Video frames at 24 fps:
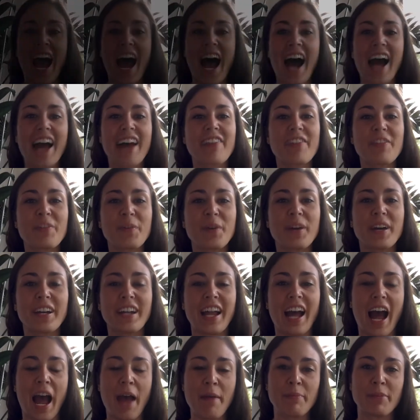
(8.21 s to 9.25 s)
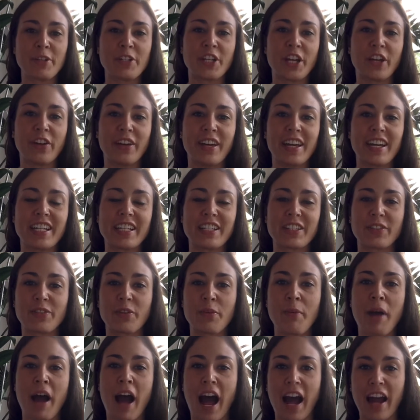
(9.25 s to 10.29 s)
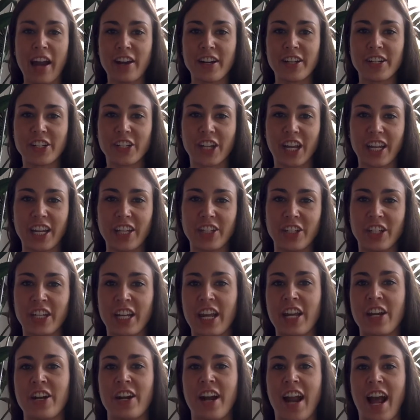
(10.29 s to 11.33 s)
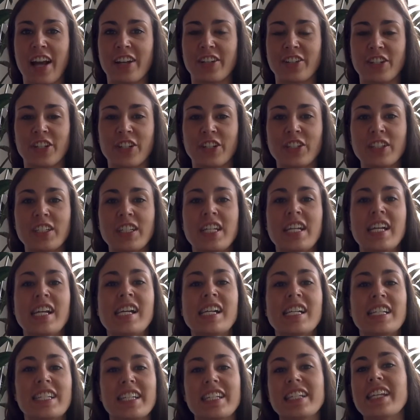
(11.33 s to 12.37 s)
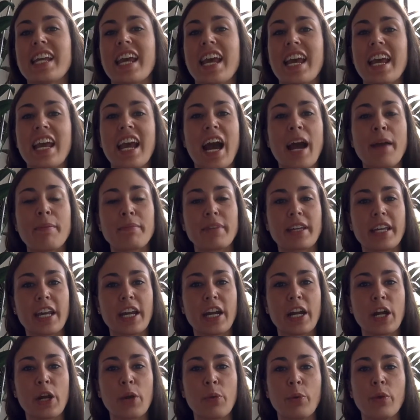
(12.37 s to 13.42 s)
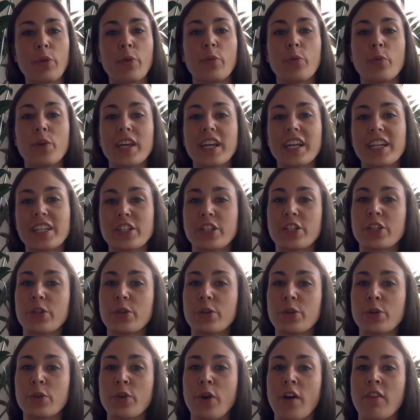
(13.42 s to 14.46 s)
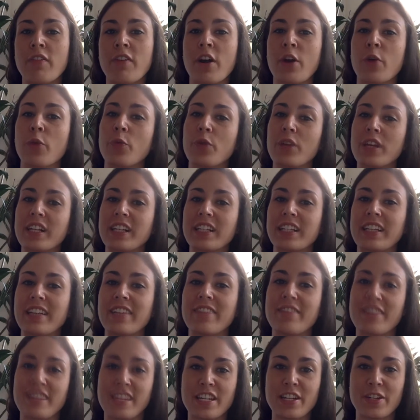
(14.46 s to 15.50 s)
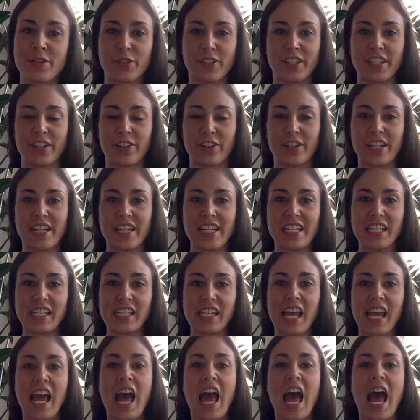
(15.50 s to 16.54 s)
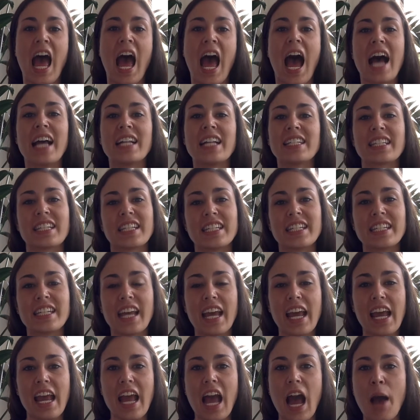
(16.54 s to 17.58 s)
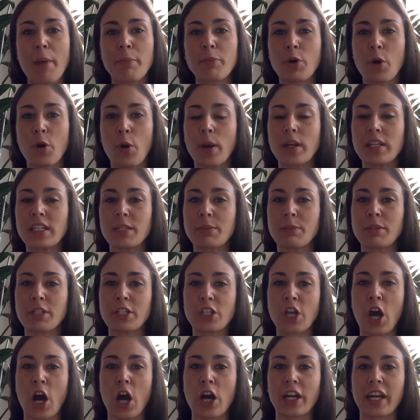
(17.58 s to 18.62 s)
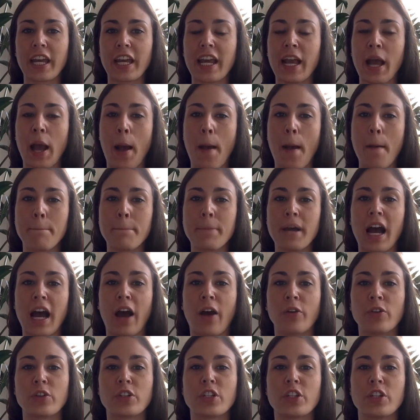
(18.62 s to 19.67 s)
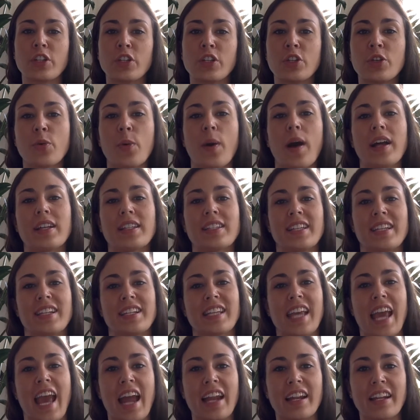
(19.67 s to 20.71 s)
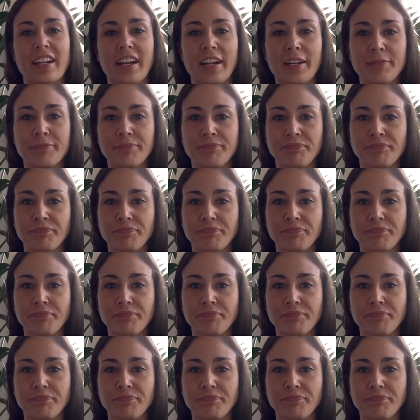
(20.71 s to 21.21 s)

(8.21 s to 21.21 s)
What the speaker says: Hi everyone, I'm Michelle Hicks from Higher Education International. Today I'm here with week 2 of our weekly video series, and today I'm going to be talking about the US and Canada.